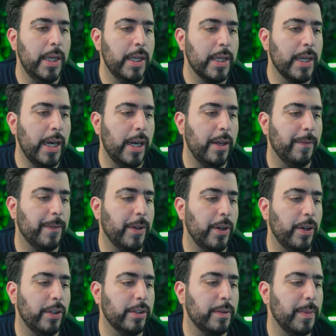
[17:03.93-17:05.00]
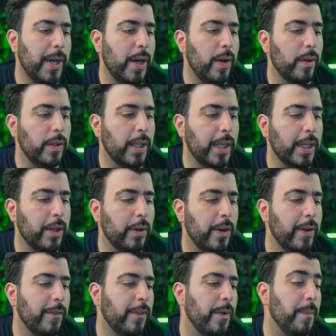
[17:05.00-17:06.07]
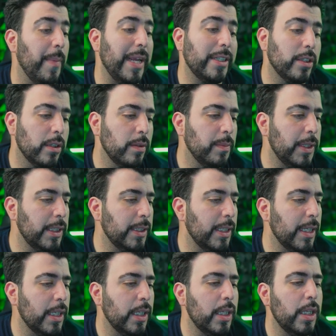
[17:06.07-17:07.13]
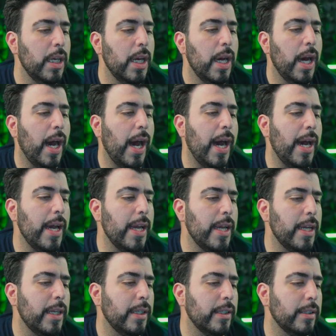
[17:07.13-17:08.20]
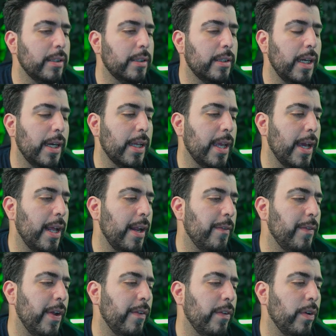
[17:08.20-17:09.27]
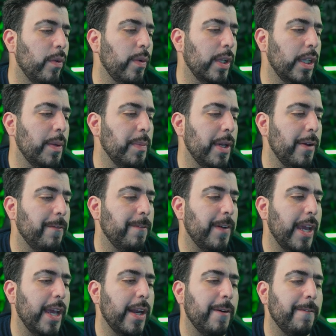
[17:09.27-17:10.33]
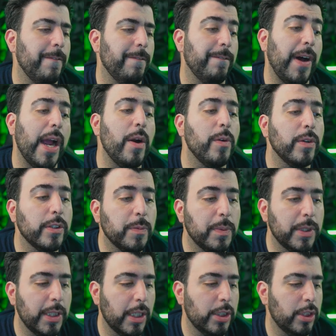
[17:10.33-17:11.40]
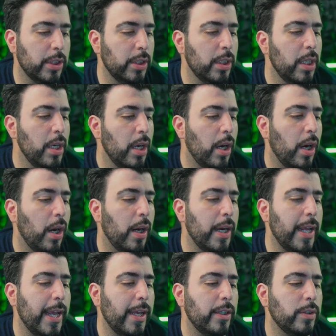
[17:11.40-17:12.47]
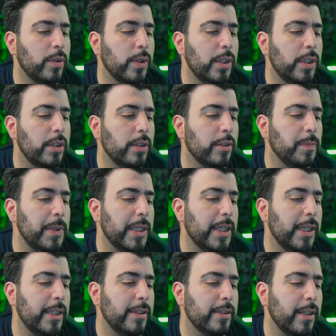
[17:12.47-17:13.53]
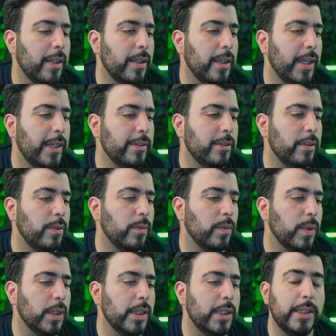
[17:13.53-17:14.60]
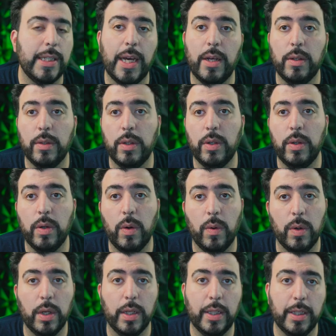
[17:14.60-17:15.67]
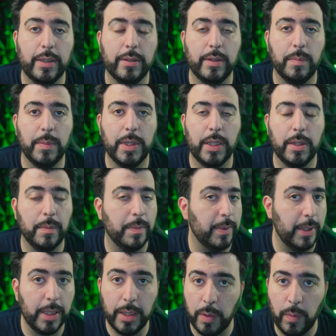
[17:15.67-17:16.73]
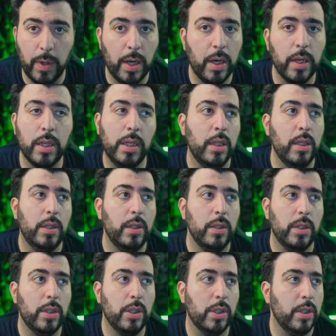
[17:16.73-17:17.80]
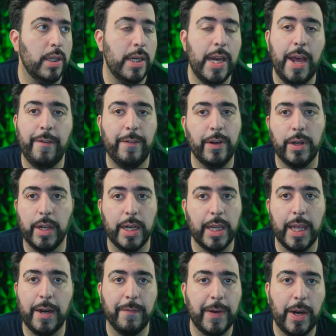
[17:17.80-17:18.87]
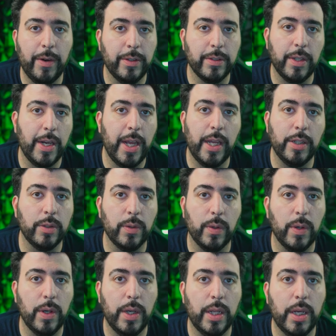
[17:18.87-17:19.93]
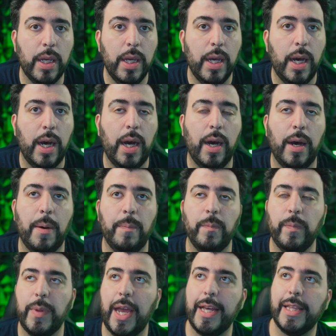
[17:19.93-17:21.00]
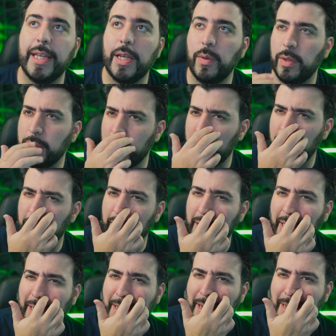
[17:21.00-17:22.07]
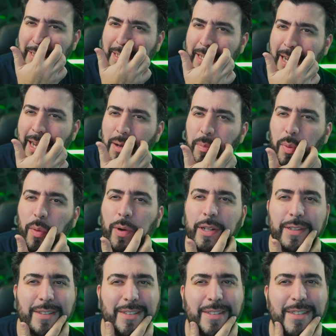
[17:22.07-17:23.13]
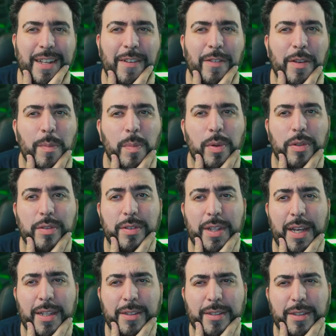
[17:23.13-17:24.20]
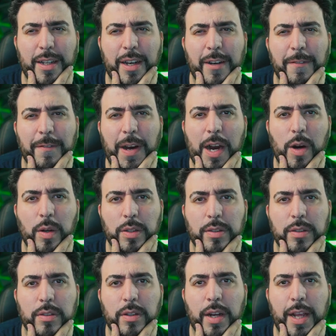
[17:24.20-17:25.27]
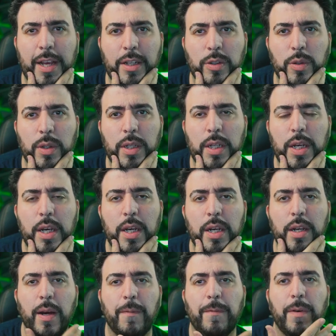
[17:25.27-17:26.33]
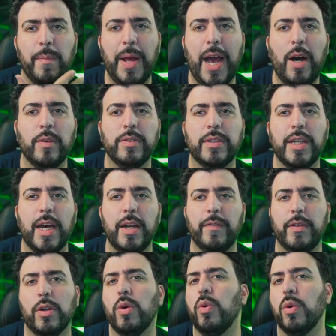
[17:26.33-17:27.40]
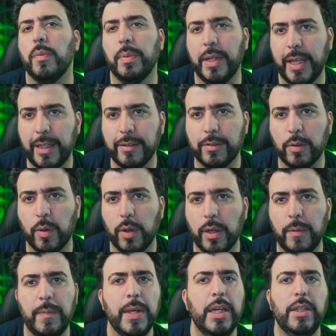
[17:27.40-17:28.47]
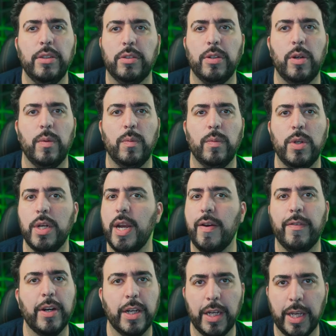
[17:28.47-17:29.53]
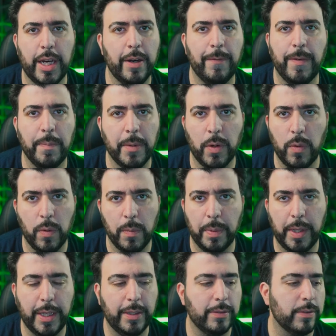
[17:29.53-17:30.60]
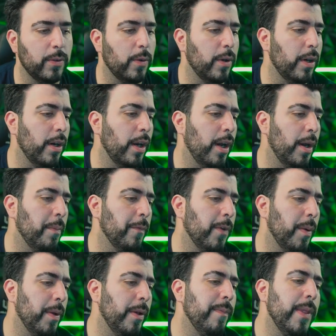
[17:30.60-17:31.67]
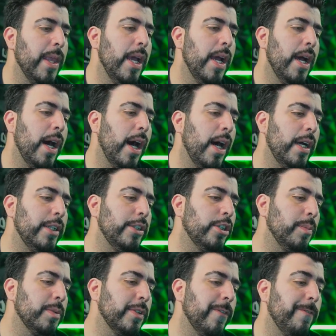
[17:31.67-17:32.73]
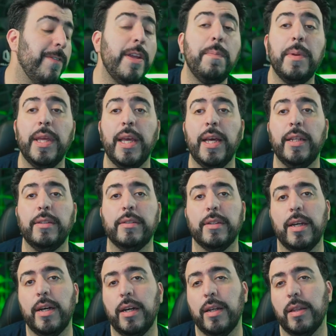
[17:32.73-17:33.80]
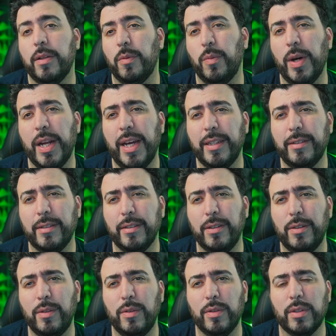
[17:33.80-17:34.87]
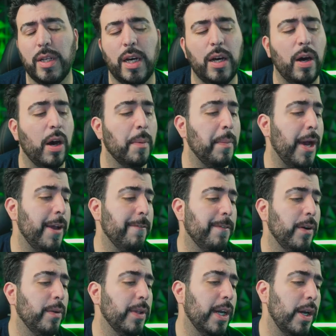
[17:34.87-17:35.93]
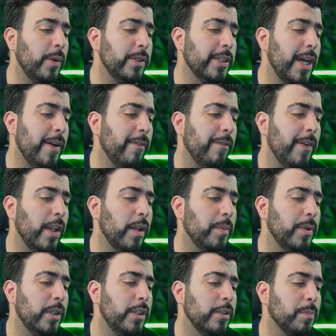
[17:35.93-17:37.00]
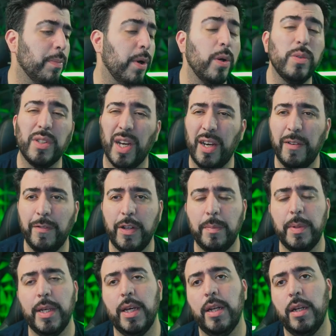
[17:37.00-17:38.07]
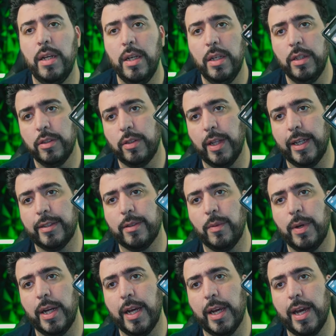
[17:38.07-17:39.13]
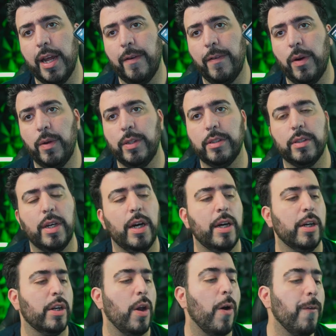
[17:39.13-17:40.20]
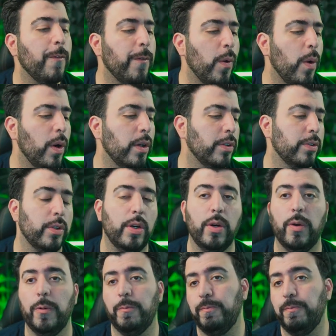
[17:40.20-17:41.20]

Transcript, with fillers: kind of curious about like your information being taken. I again, I've never really been a fan of virus protection on Android just because unless you really download or click something completely wrong, you're never going to get a virus on Android. Um, I think it was literally like 99.7% of viruses on Android come from outside of the Google Play Store. So you're never going to get it from the Google Play Store um, from it. Uh, in terms of VPNs, uh, the one I still use uh, on my phone that I always have available is Proton VPN. So that's the one I kind of always uh, go for. So